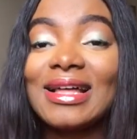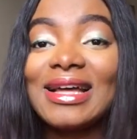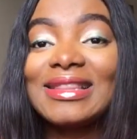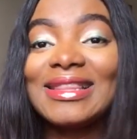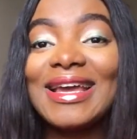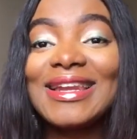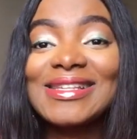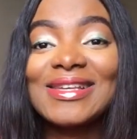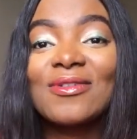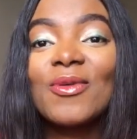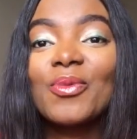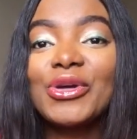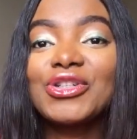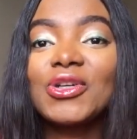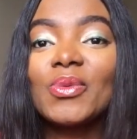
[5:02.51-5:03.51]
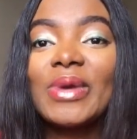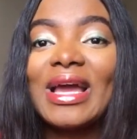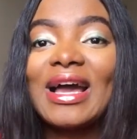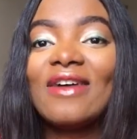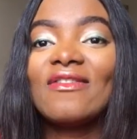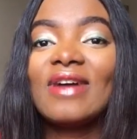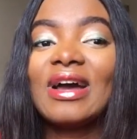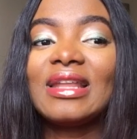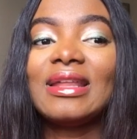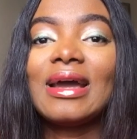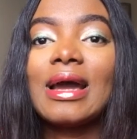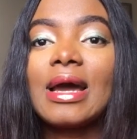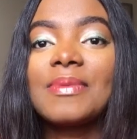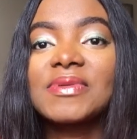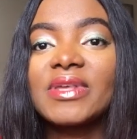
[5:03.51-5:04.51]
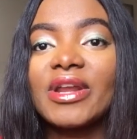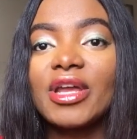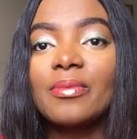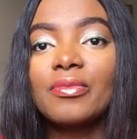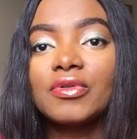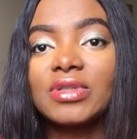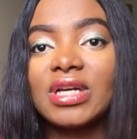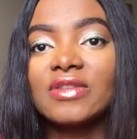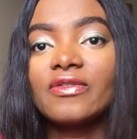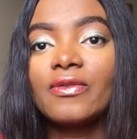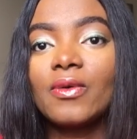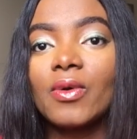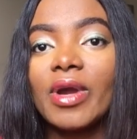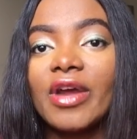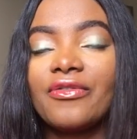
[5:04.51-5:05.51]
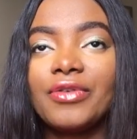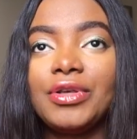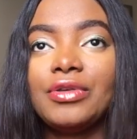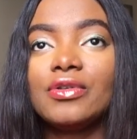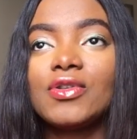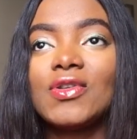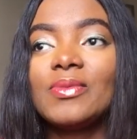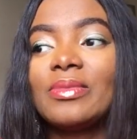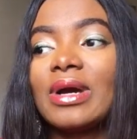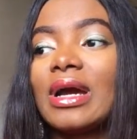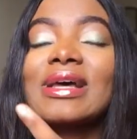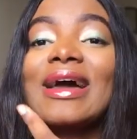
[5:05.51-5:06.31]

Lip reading: And then the second question we have the apps that are important for every YouTuber.